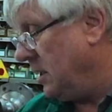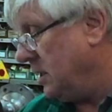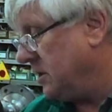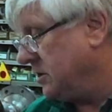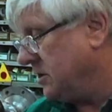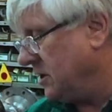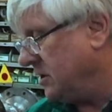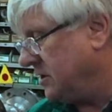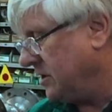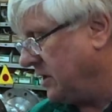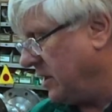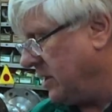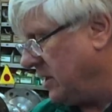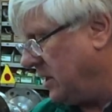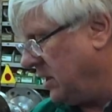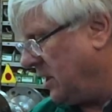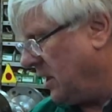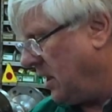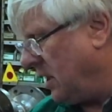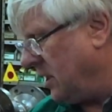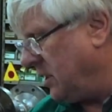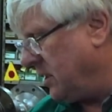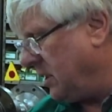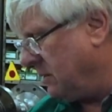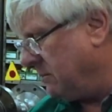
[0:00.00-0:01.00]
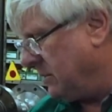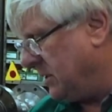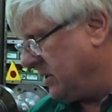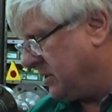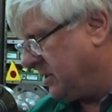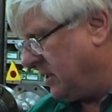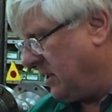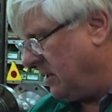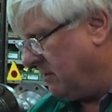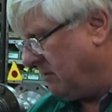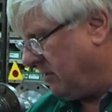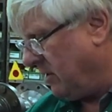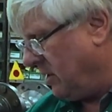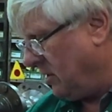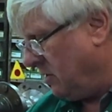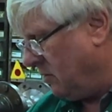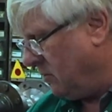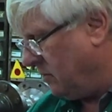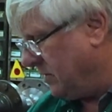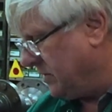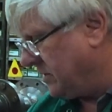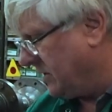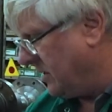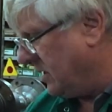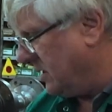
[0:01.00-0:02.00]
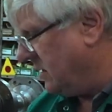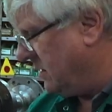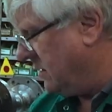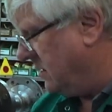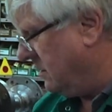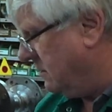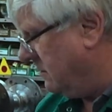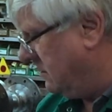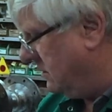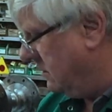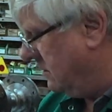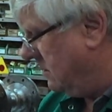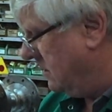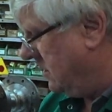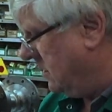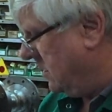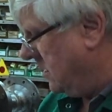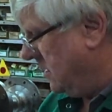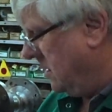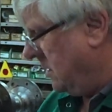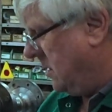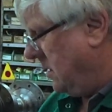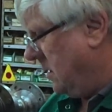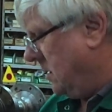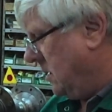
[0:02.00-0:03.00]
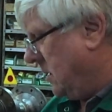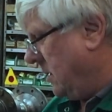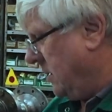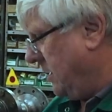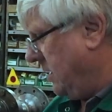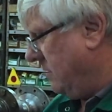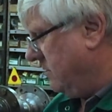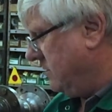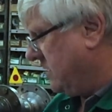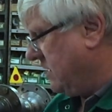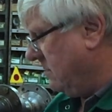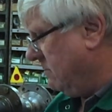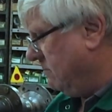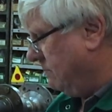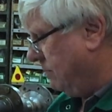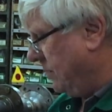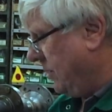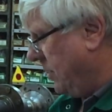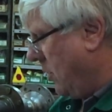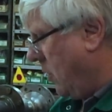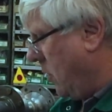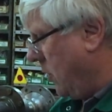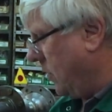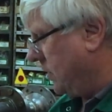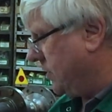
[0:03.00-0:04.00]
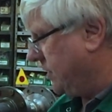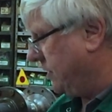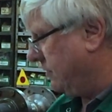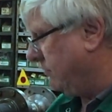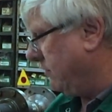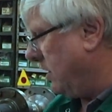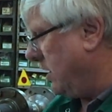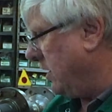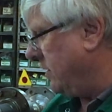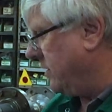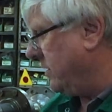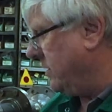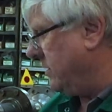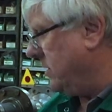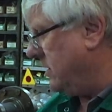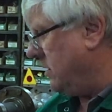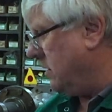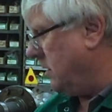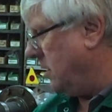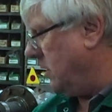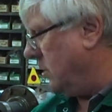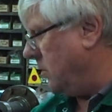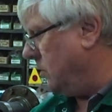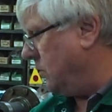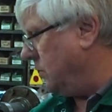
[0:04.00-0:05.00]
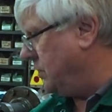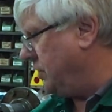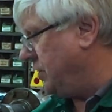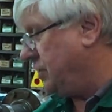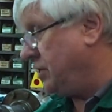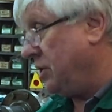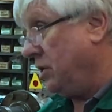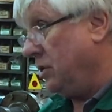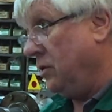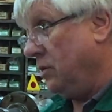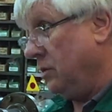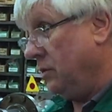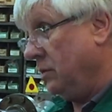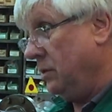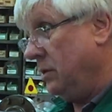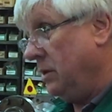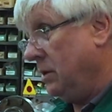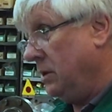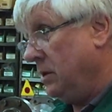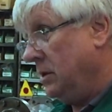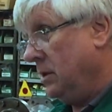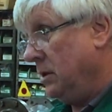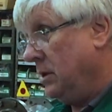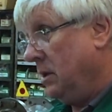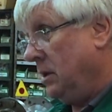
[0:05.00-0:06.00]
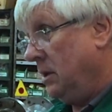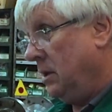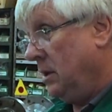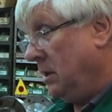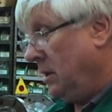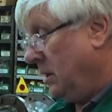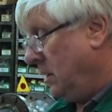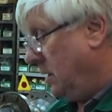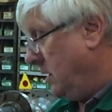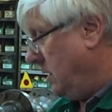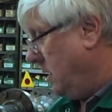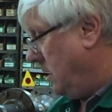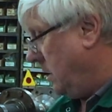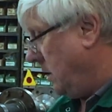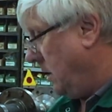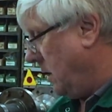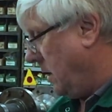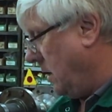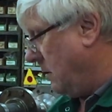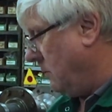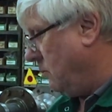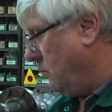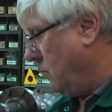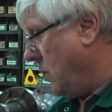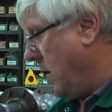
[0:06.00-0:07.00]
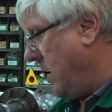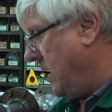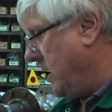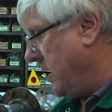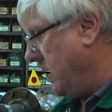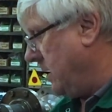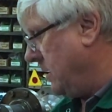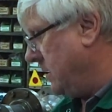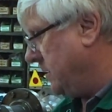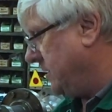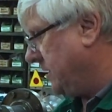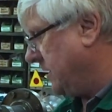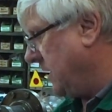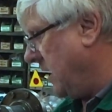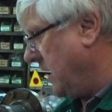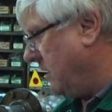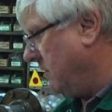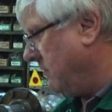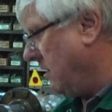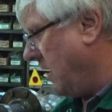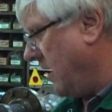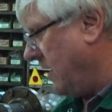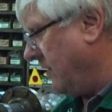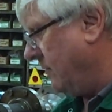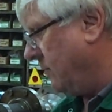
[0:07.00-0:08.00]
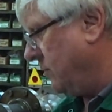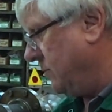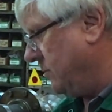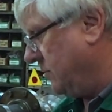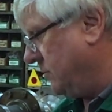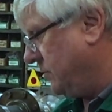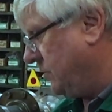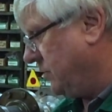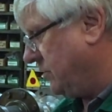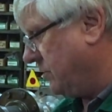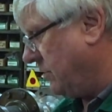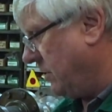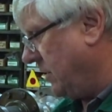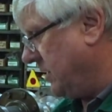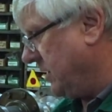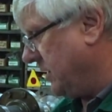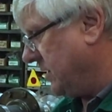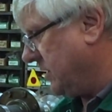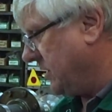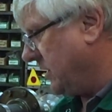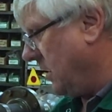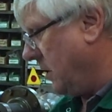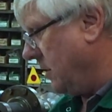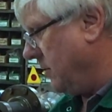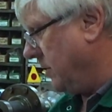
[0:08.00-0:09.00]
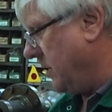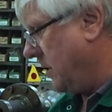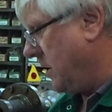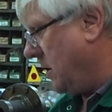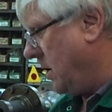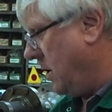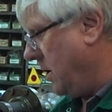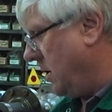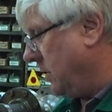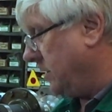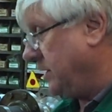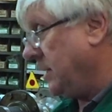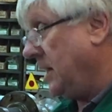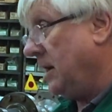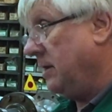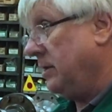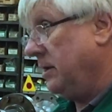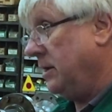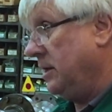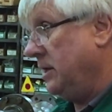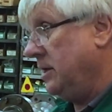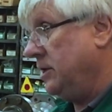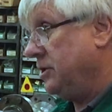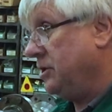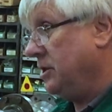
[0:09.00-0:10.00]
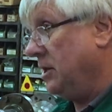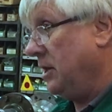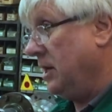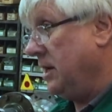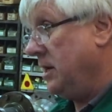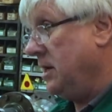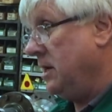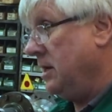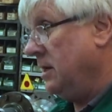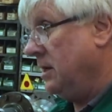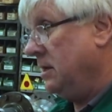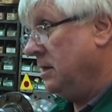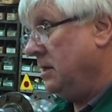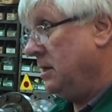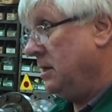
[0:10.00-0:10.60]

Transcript: it's just the lining material was in, I think it was in blocks rather than a whole shoe. And when Segrave tried to slow the car down initially,